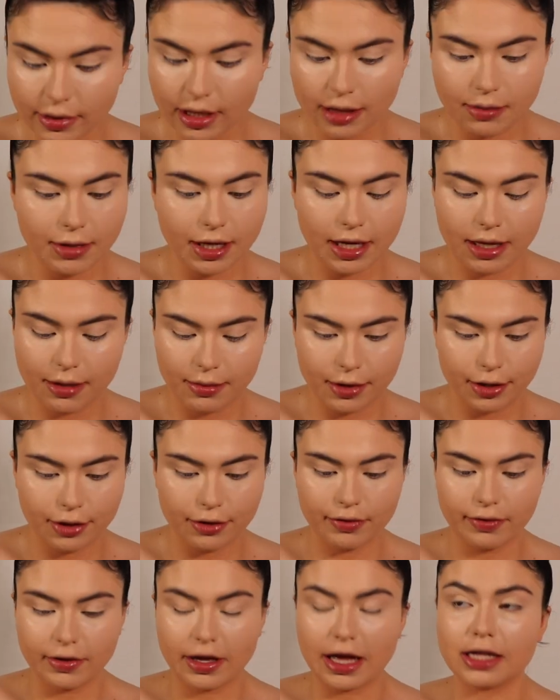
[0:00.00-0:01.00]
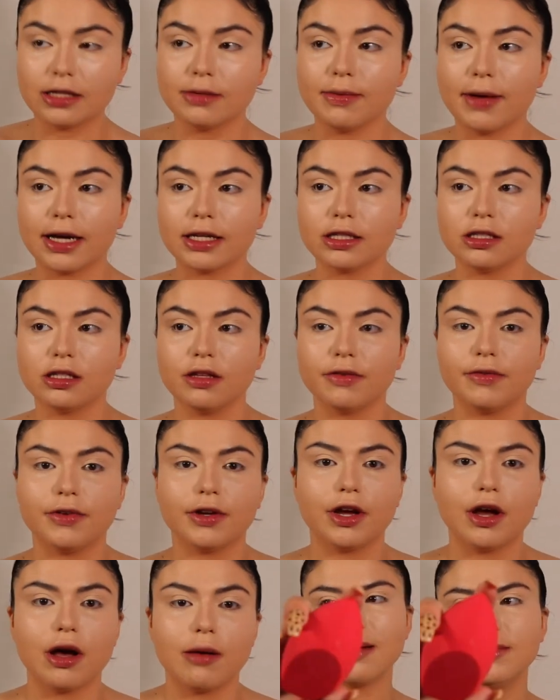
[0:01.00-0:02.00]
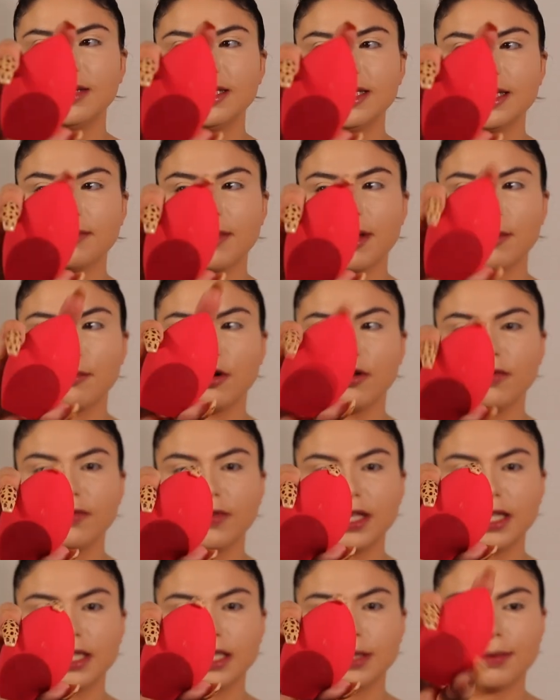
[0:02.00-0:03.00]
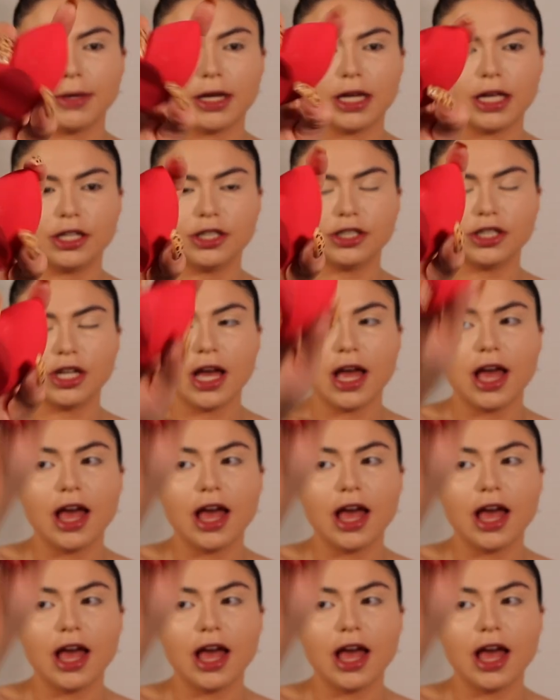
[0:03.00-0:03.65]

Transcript: Let me get my goofy ass back into the video. I'm gonna take my Morphe sponge.